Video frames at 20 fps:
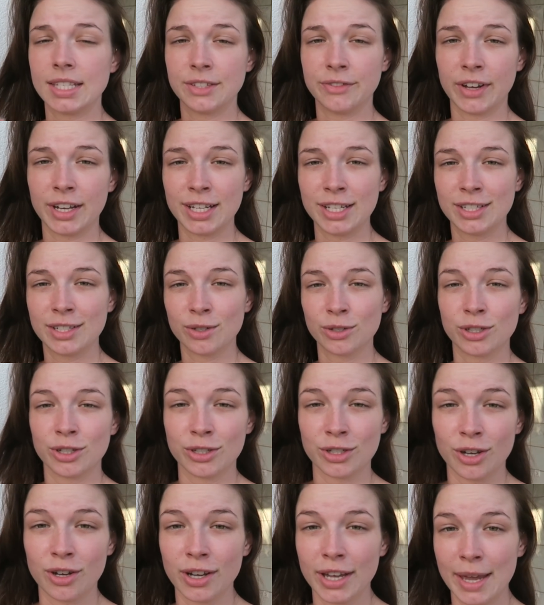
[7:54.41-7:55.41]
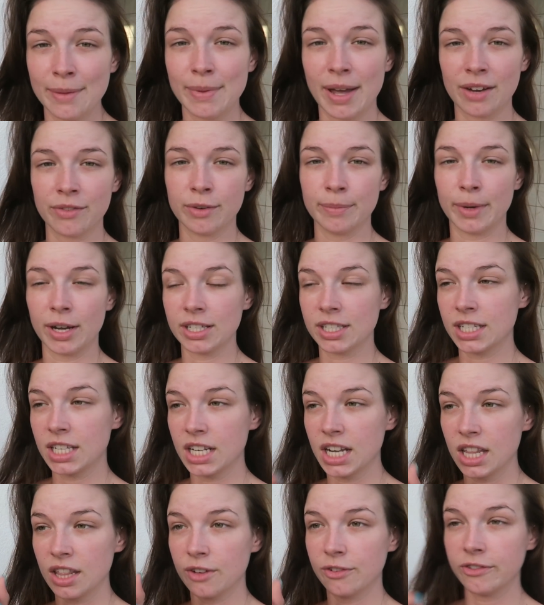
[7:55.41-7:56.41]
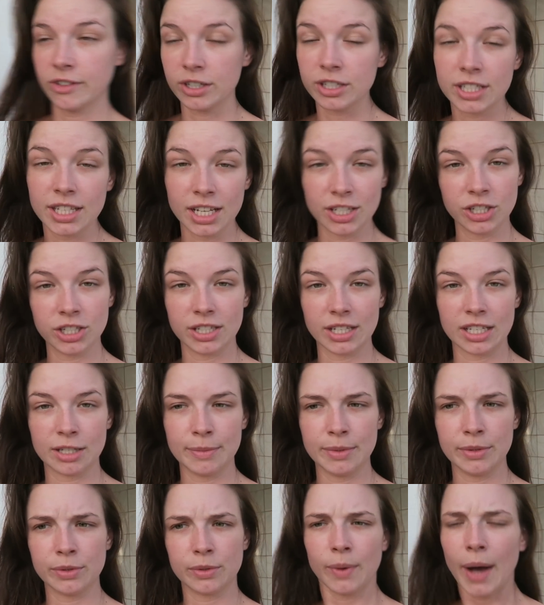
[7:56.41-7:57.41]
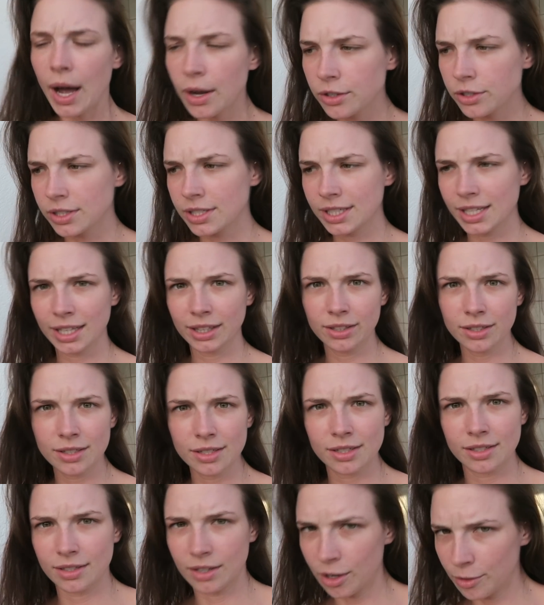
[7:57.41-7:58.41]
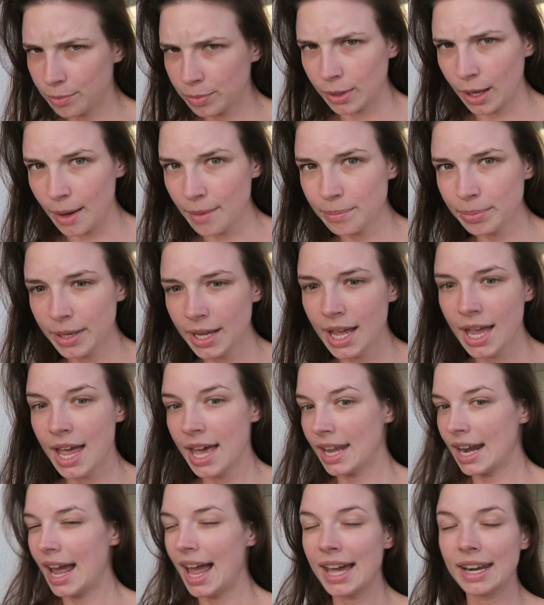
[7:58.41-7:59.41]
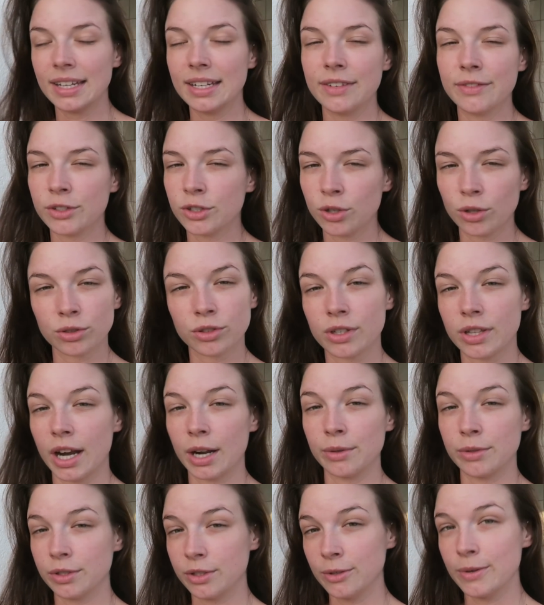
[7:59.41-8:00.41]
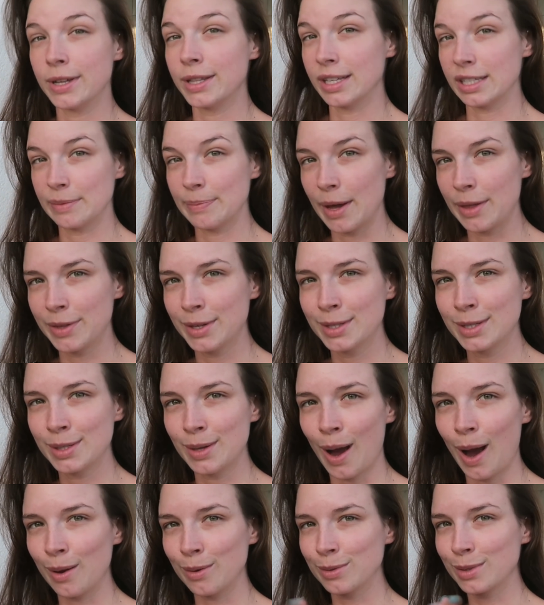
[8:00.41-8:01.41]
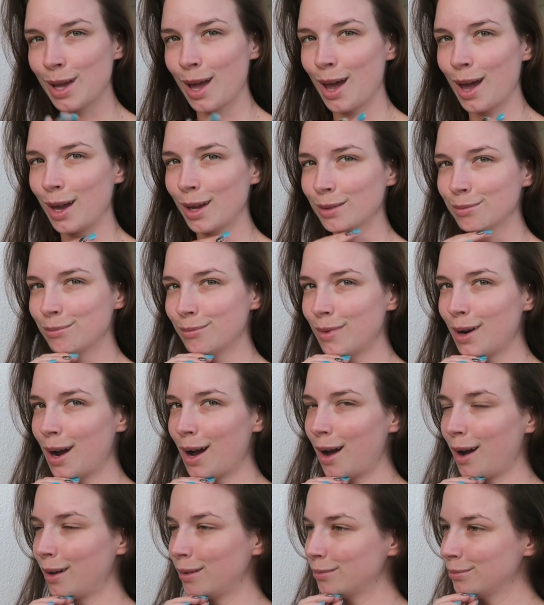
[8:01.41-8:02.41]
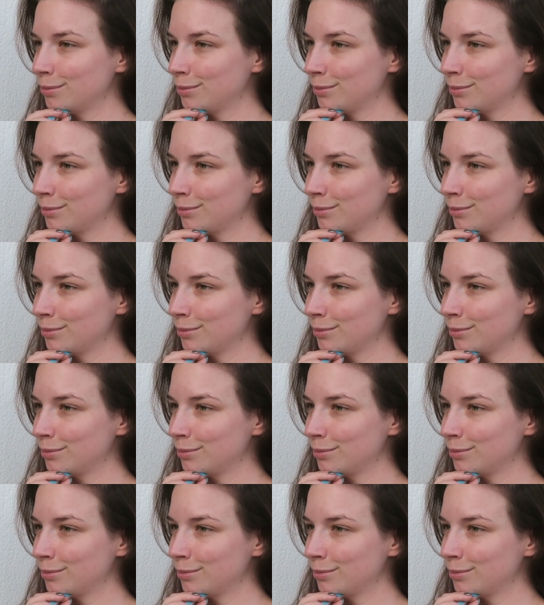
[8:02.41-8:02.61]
It's funny, so Chantal came back from Boston and the first thing she said to me was, wow, your skin looks so plump. And I hadn't even told her that I was doing this method, so I was like, bruh,